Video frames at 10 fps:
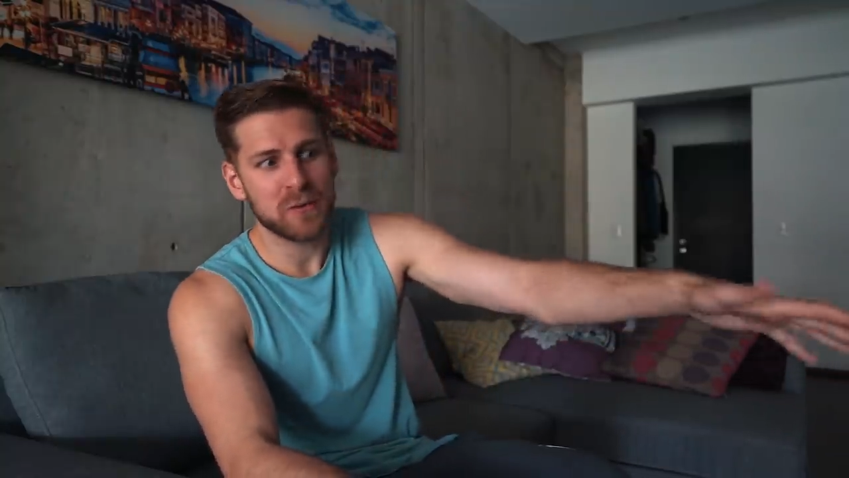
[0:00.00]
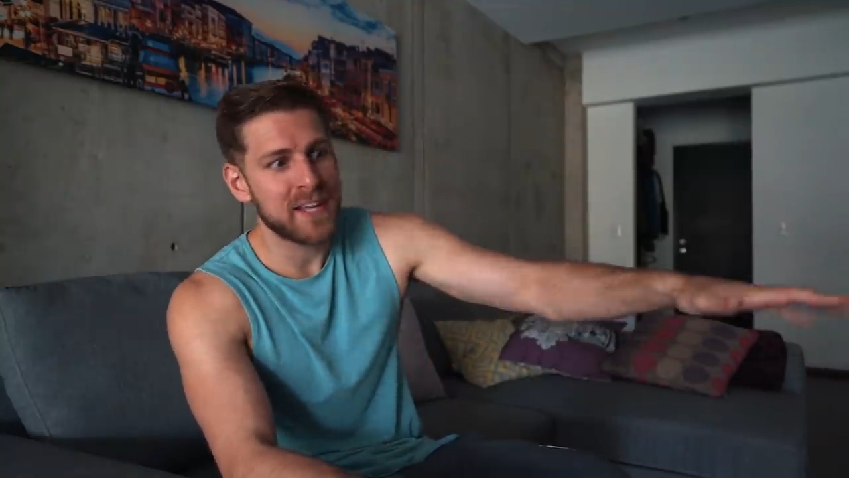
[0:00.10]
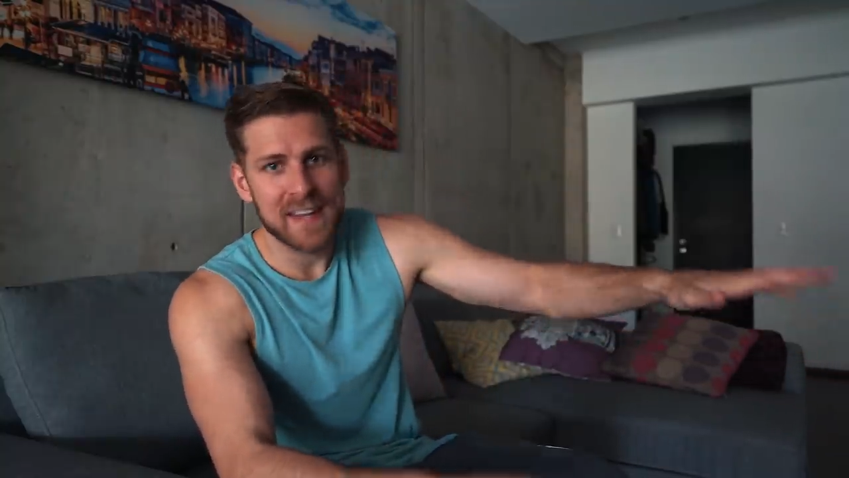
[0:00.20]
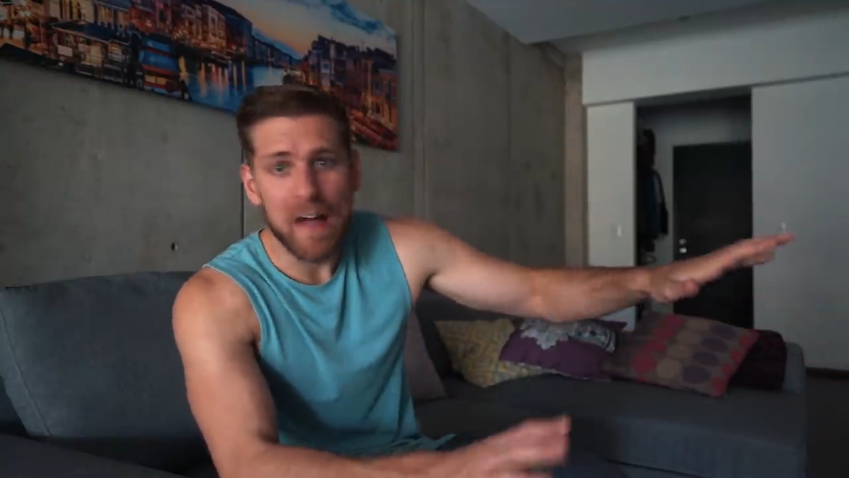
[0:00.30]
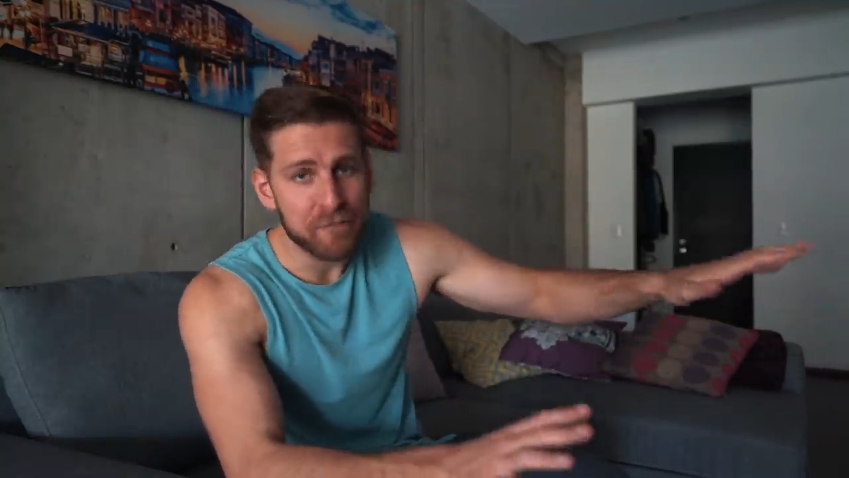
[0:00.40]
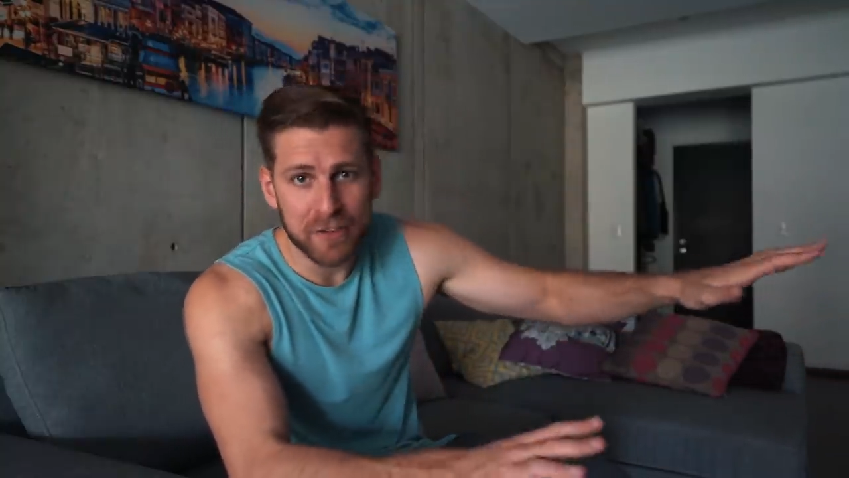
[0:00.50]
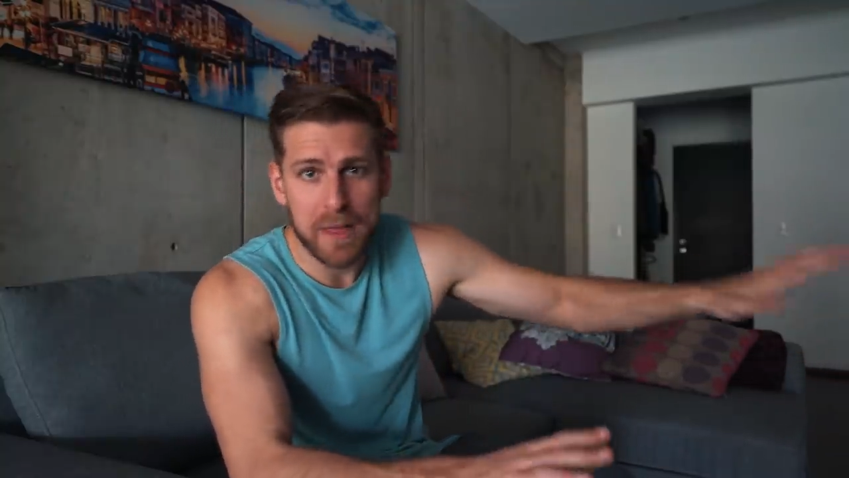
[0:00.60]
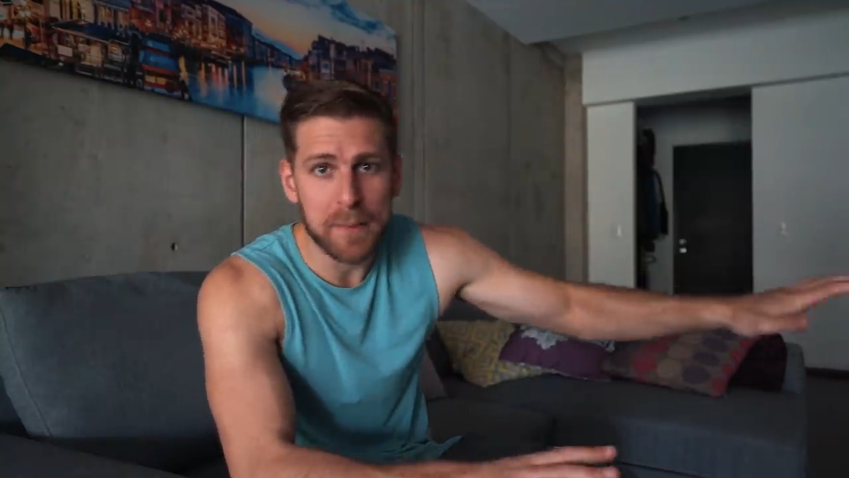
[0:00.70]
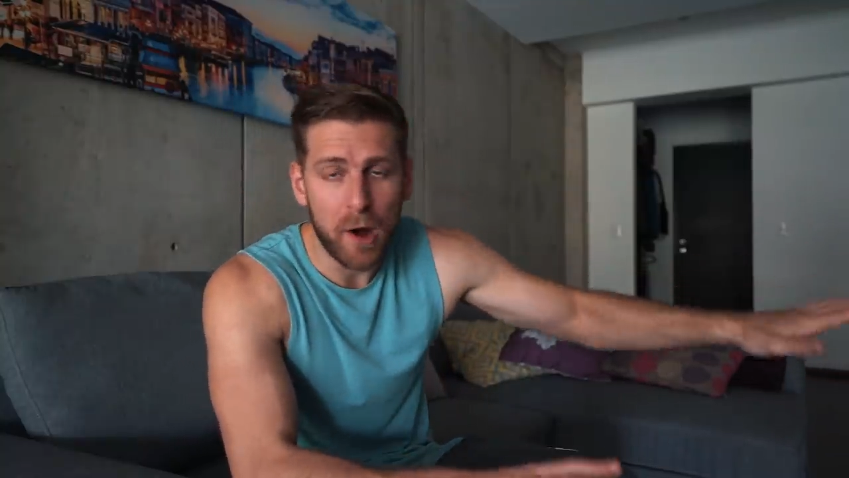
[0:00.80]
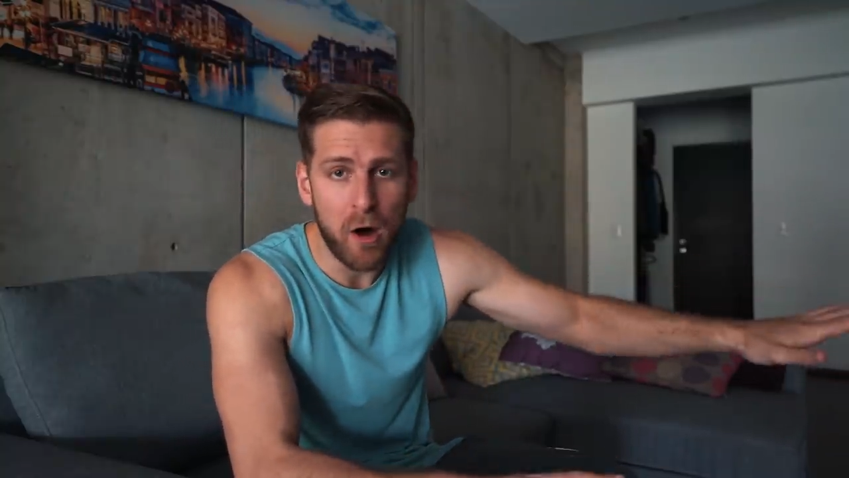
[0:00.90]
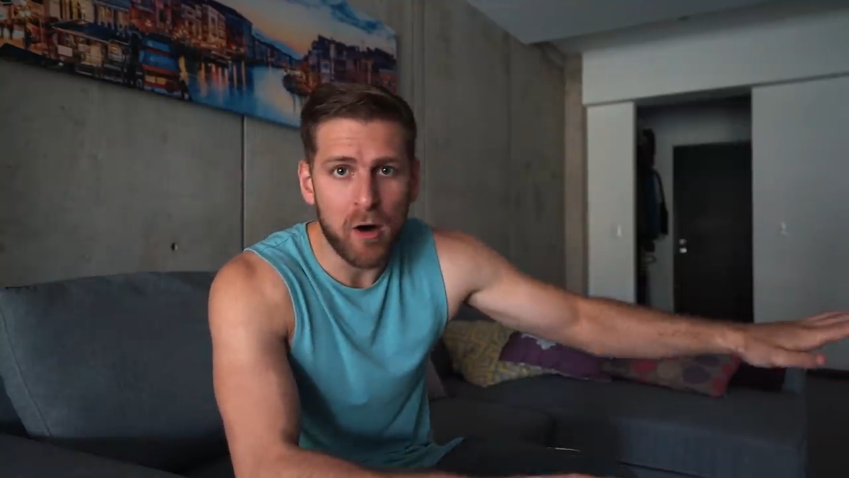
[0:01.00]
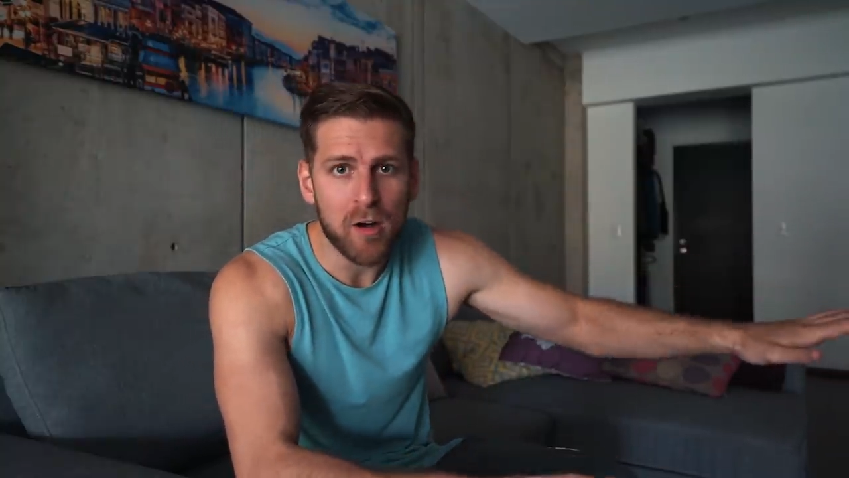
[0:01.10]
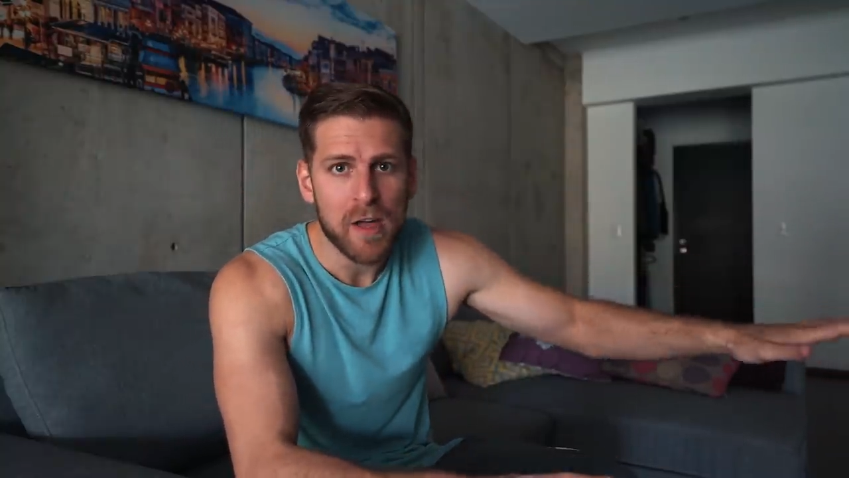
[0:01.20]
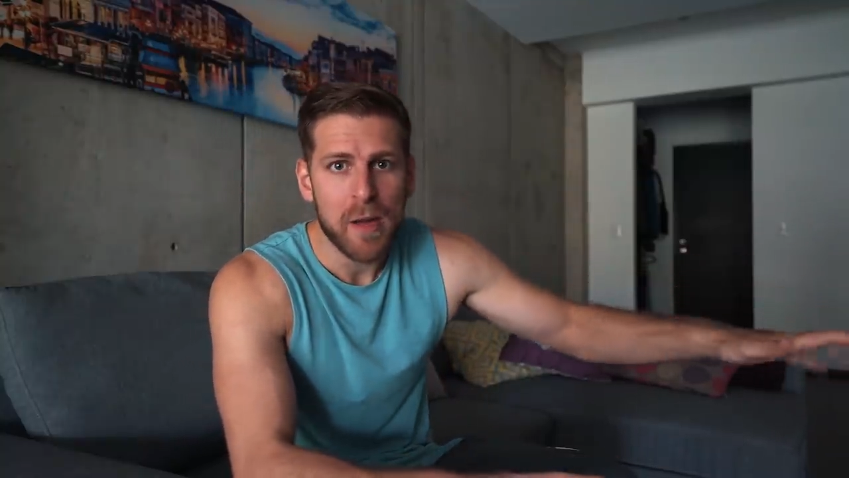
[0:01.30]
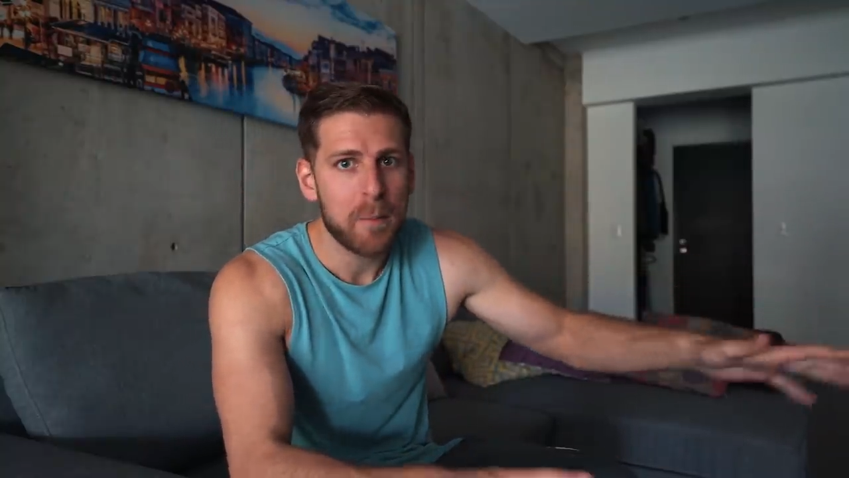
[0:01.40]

really not for them at all,